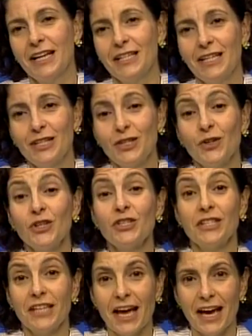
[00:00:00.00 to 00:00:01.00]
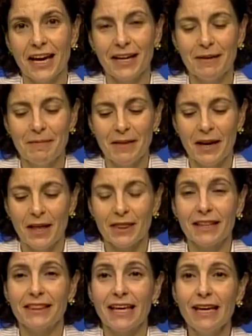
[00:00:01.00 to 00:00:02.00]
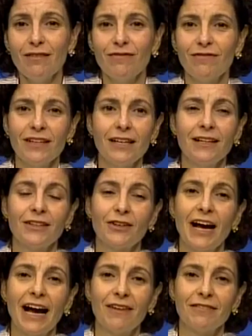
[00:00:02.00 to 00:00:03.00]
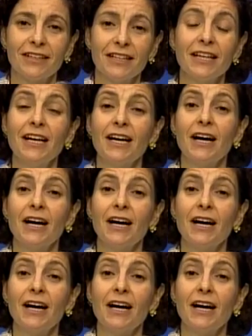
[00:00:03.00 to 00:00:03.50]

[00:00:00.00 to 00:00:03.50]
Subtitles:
teachers say that they feel they're having